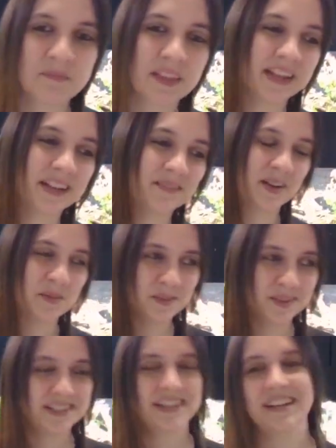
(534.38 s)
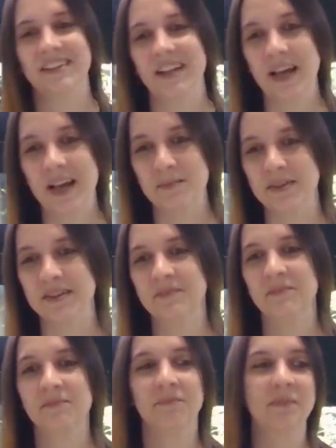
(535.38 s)
and I'm like, one day it'll happen.
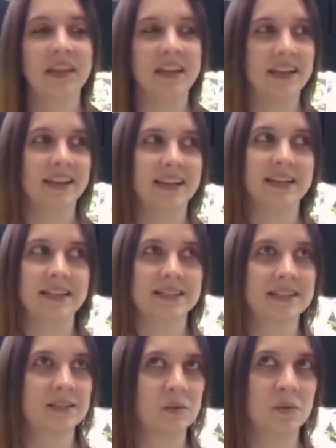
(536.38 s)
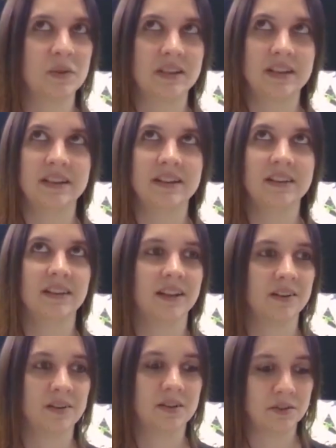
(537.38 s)
And within, I
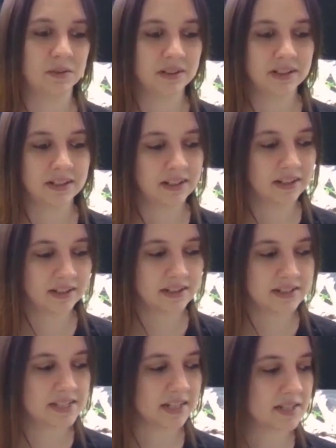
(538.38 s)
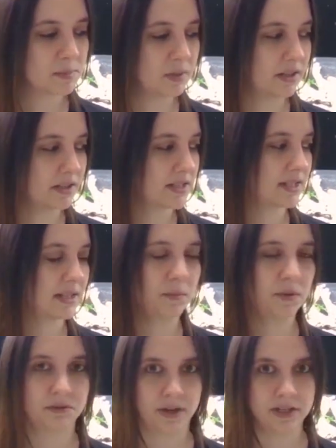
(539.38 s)
don't know, 6 months,
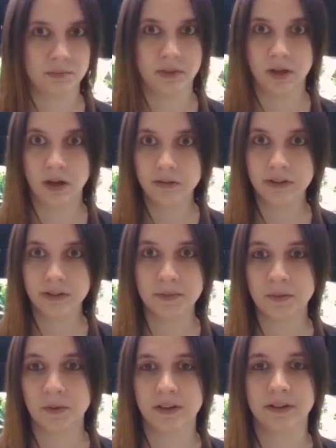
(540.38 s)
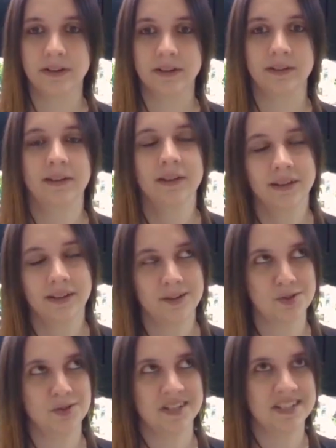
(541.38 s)
someone randomly offered me one. And I
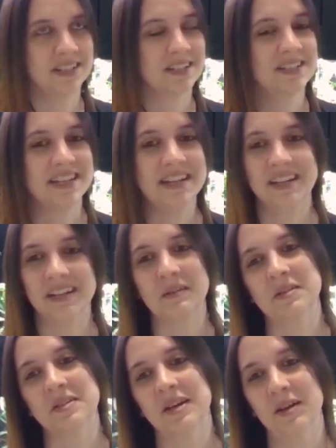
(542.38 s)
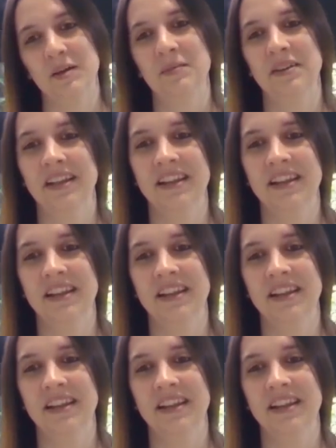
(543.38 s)
was only 16 at the time.